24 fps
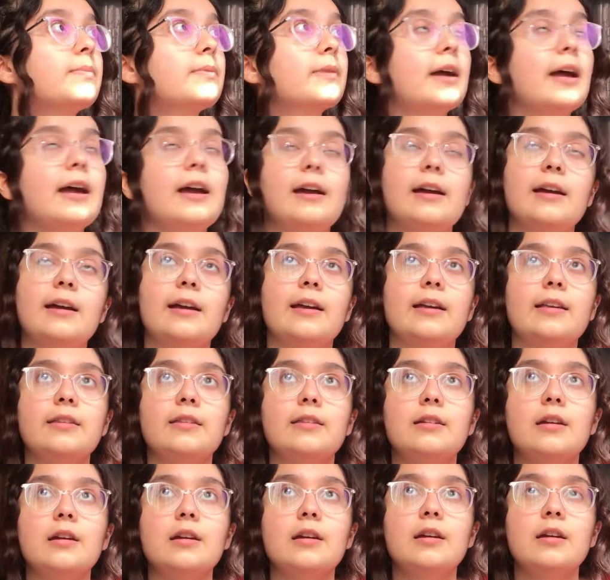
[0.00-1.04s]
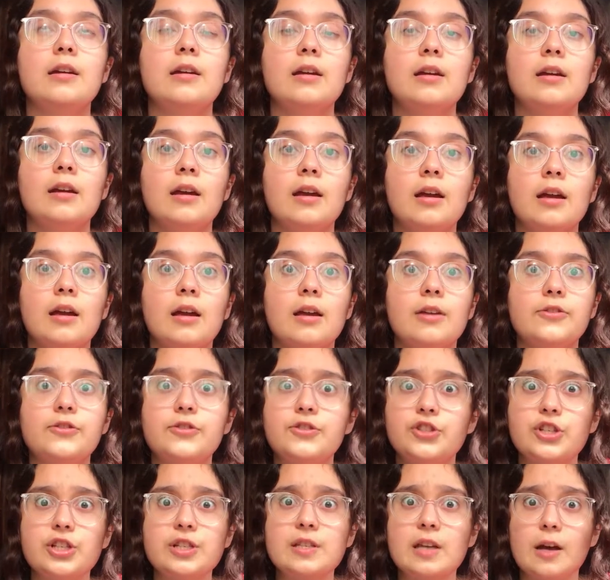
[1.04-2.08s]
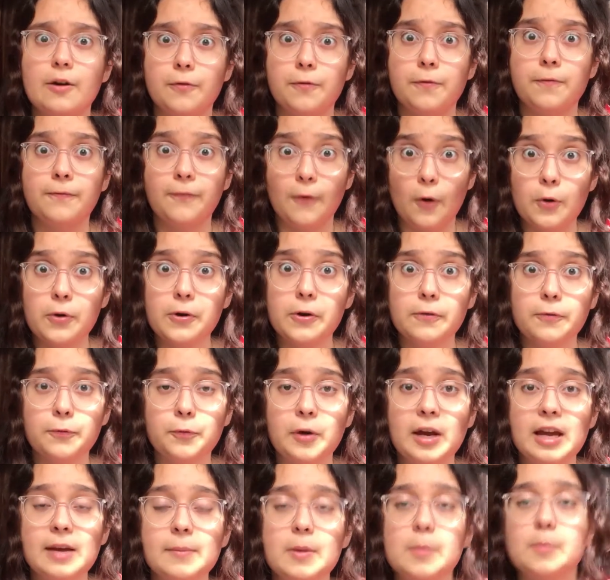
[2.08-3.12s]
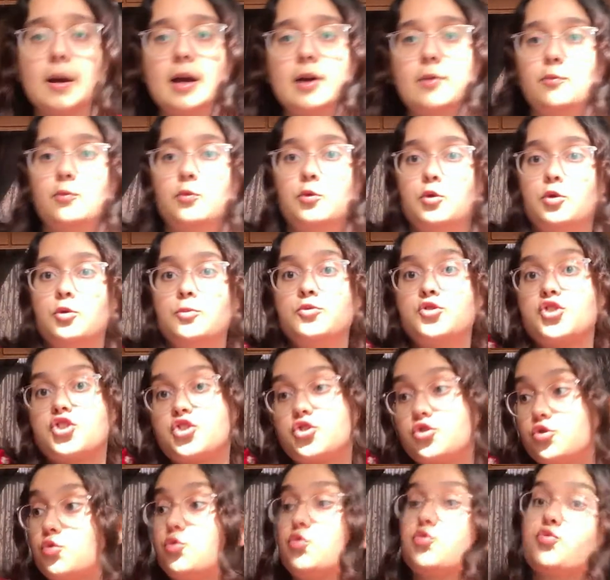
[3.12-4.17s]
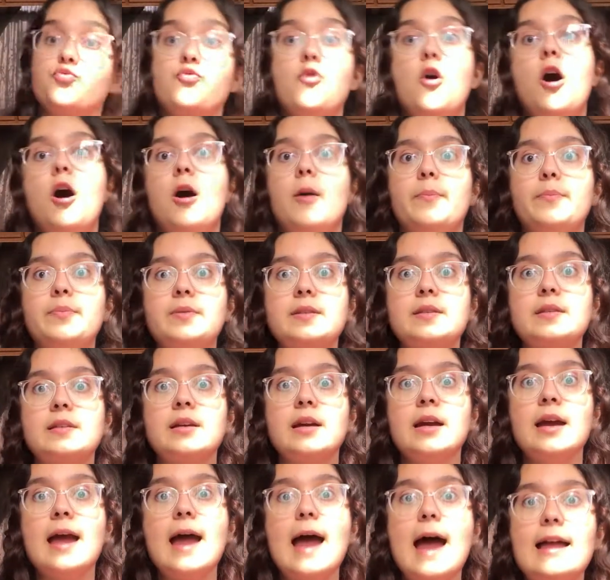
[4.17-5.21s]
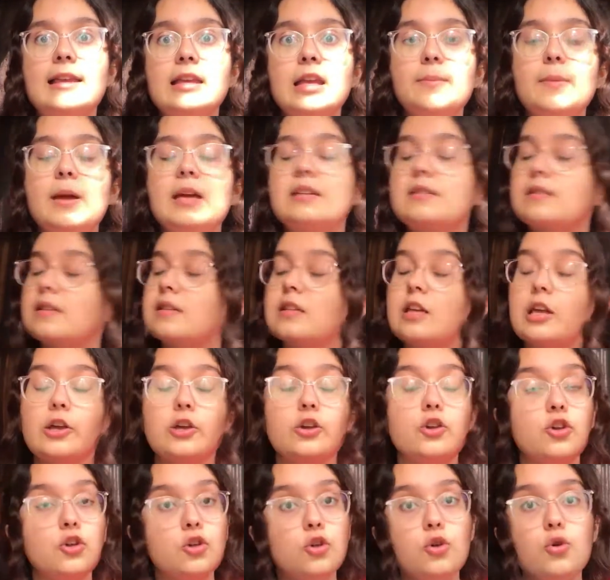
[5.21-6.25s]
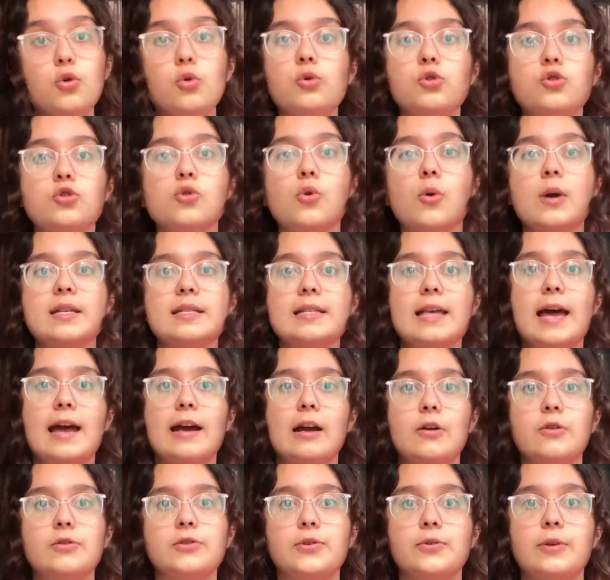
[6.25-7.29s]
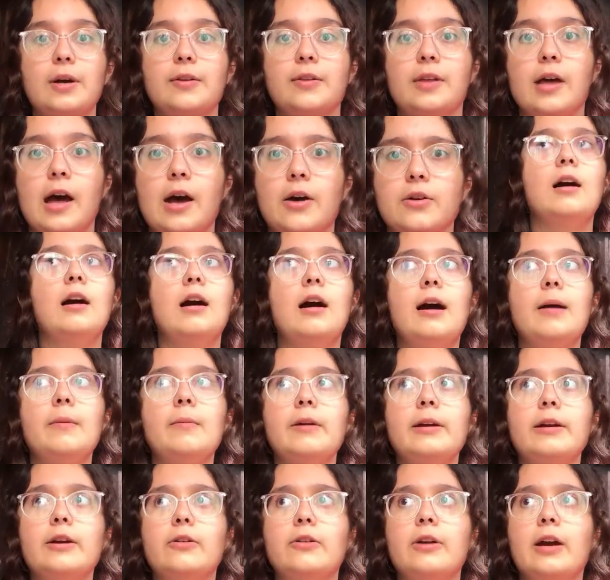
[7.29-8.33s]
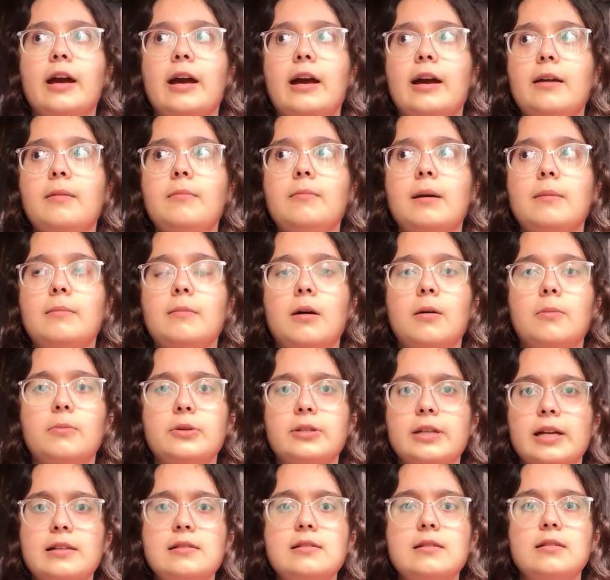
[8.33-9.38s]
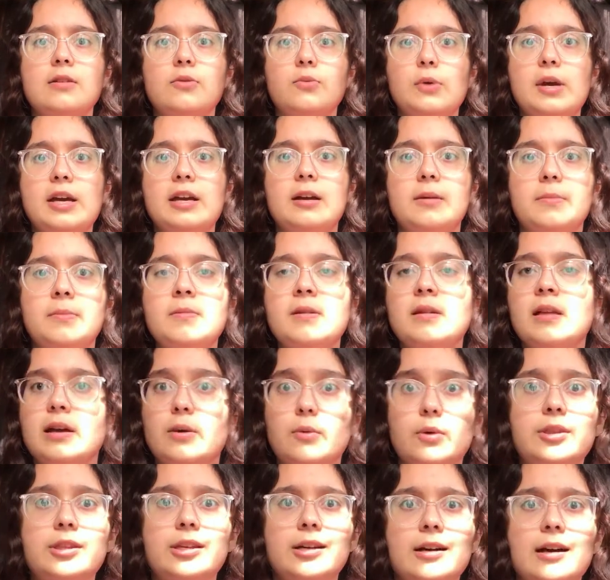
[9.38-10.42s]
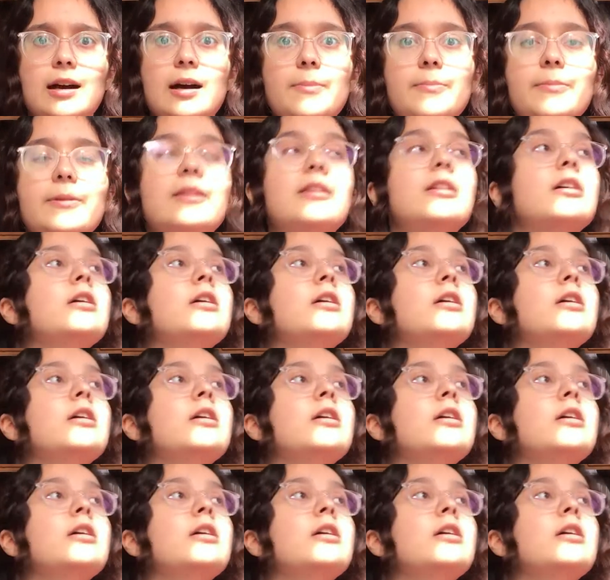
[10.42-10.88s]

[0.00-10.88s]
and just a photo frame in my room just drops and it makes this huge noise that echoes around the house. I'm like, okay, my mom or dad's gonna wake up and be like, what the happened?